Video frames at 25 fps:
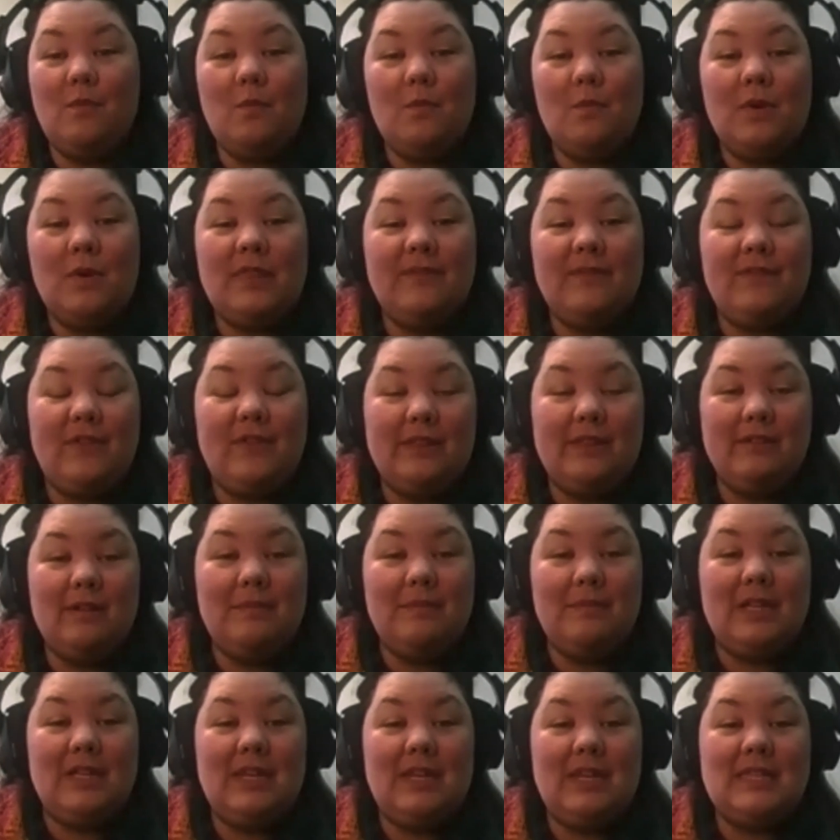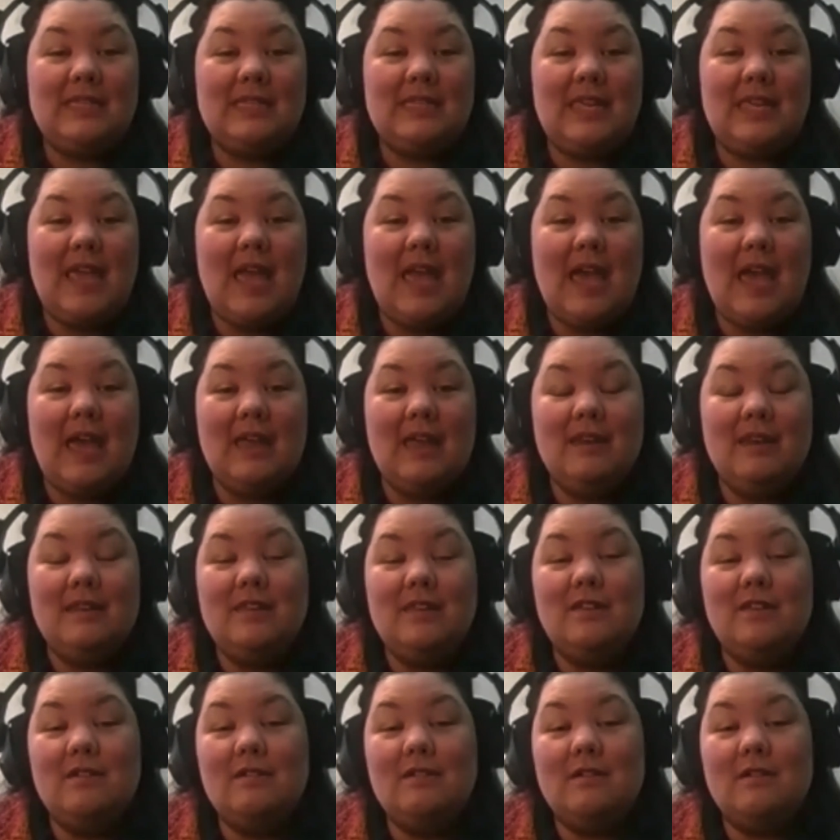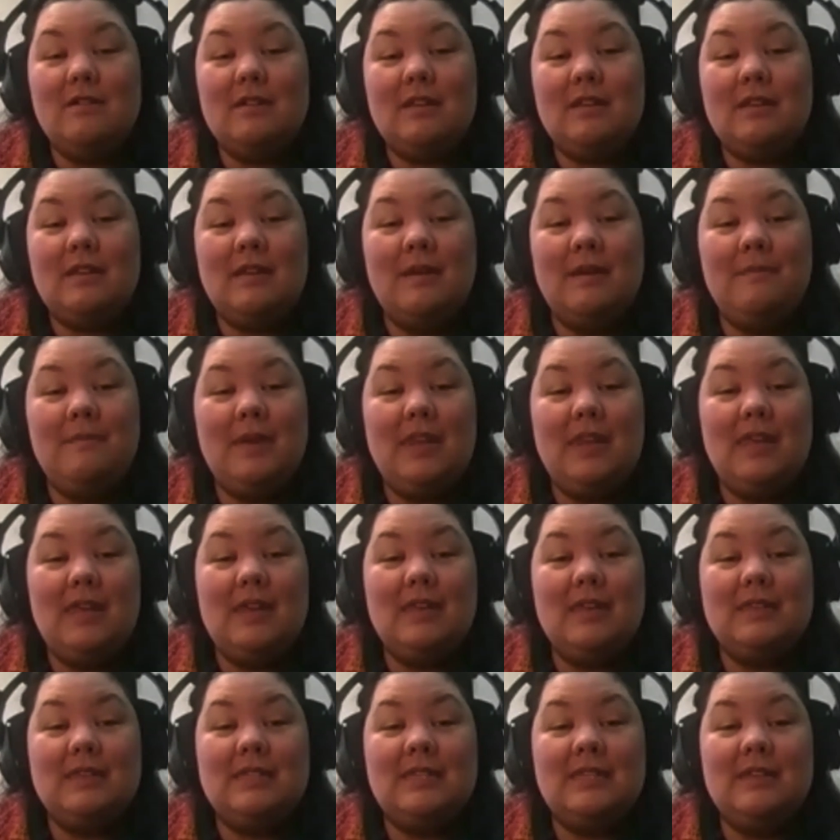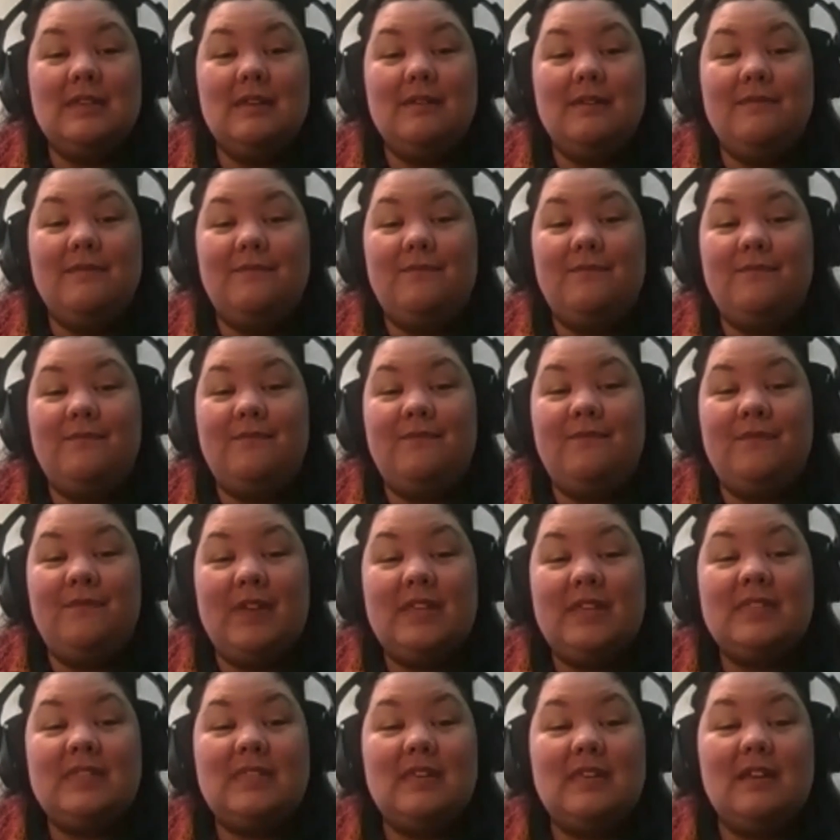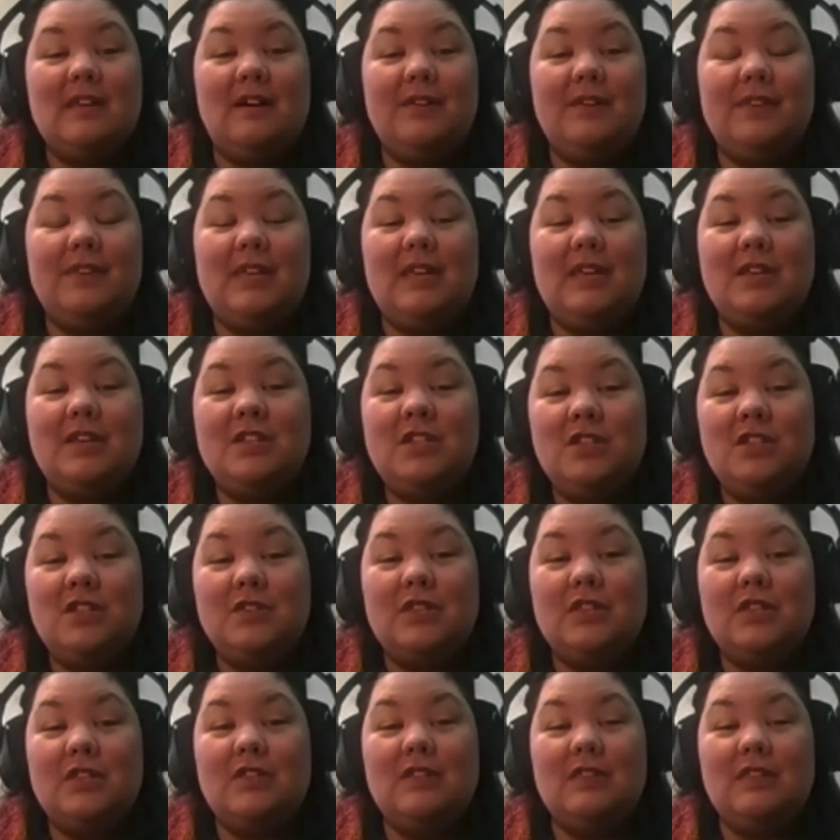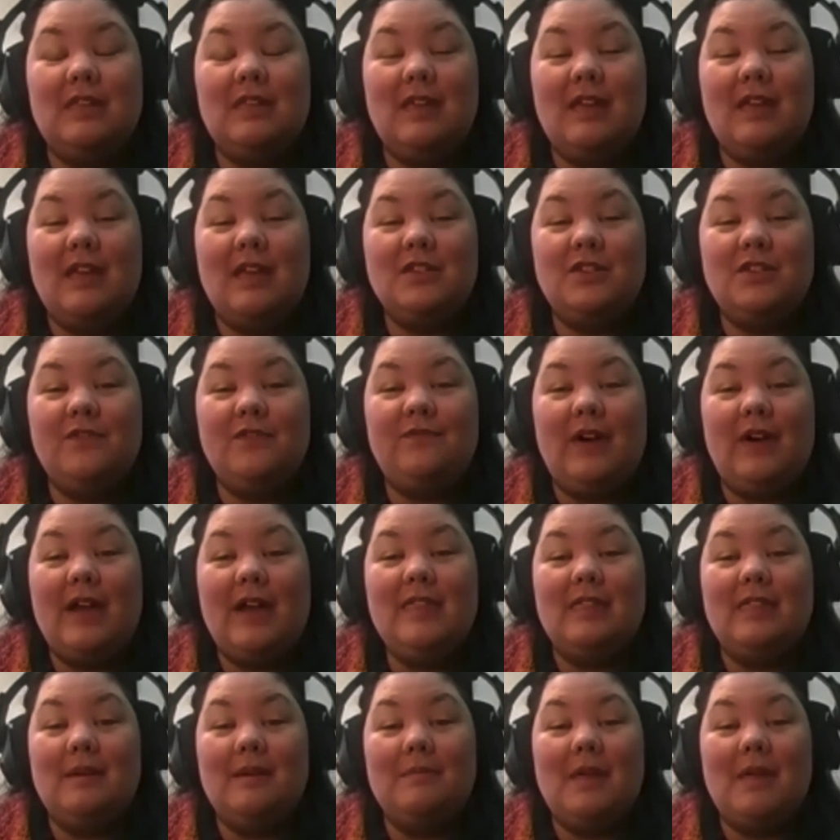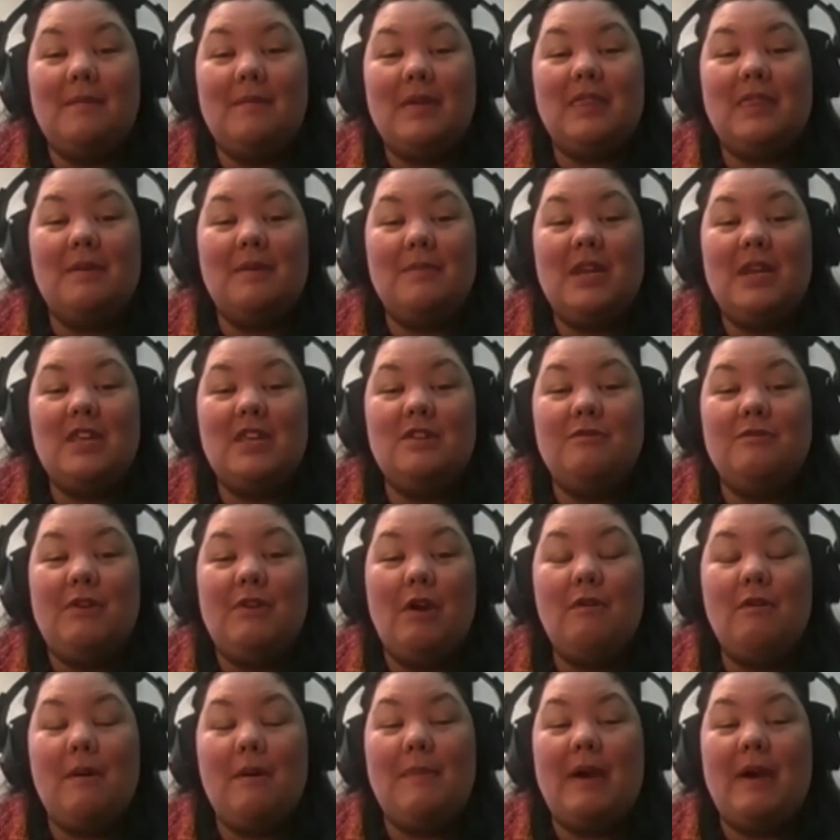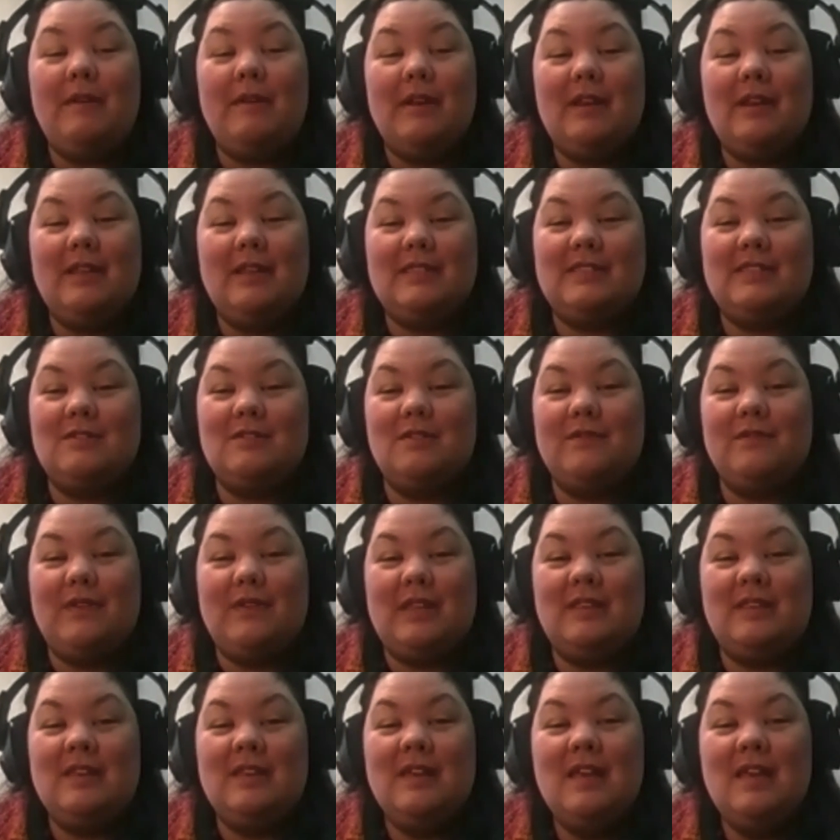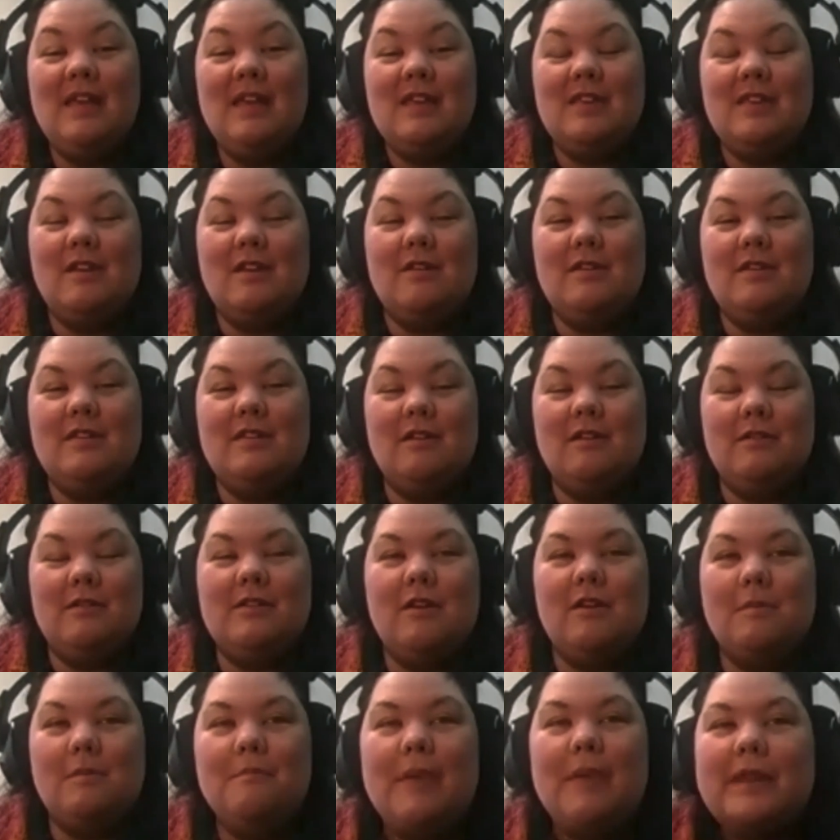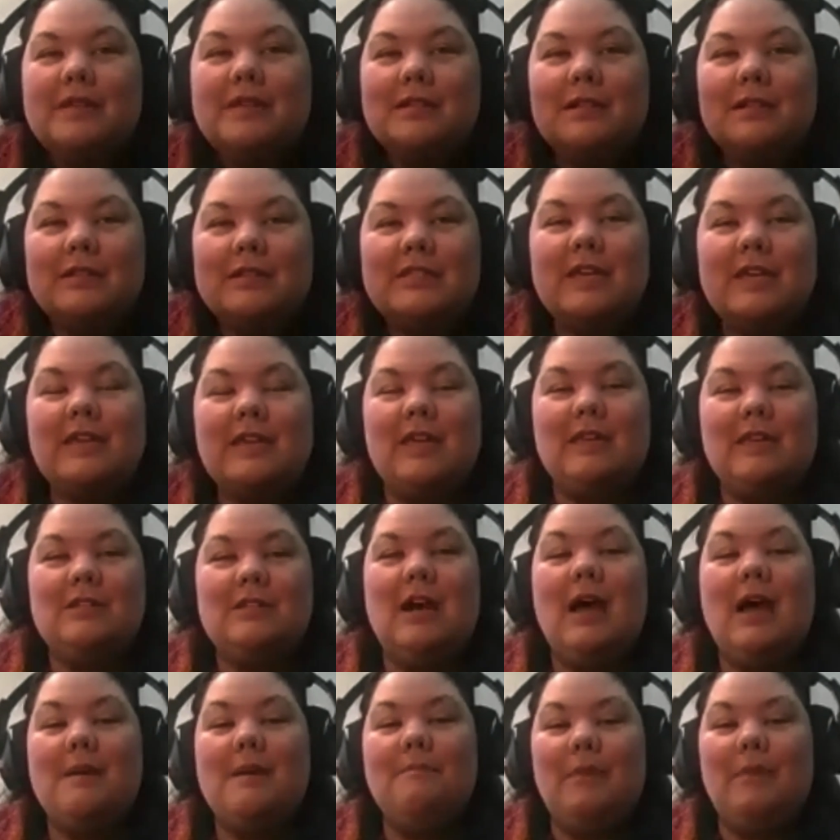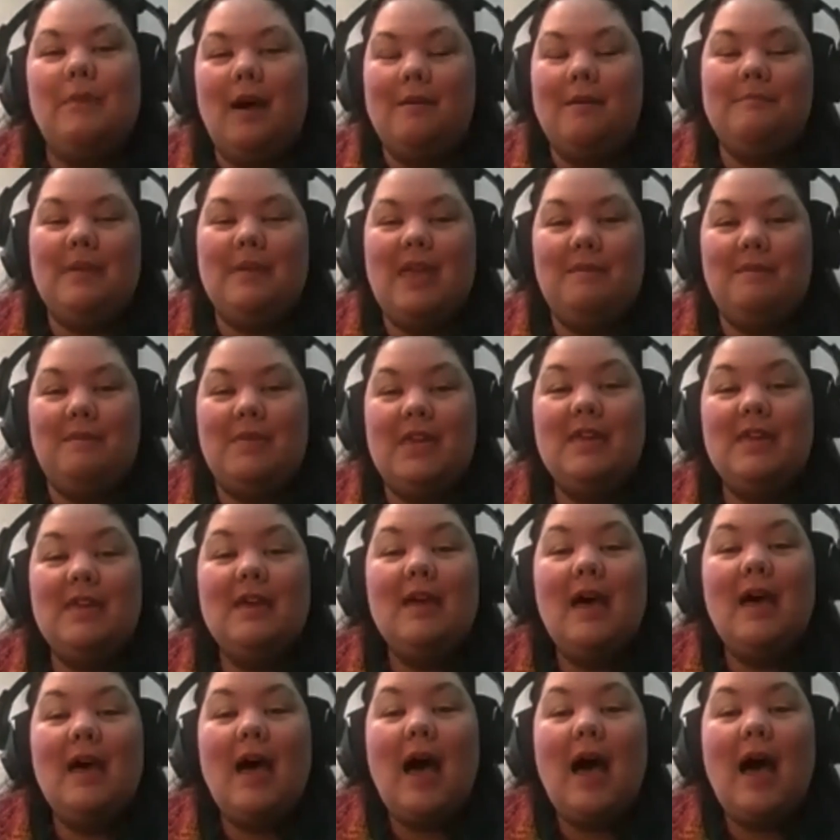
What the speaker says: With a vulnerability scan, you're committing to fixing all the issues as you find them. I mean, the minute you know about it, it's sort of your mental ticking time bomb, maybe.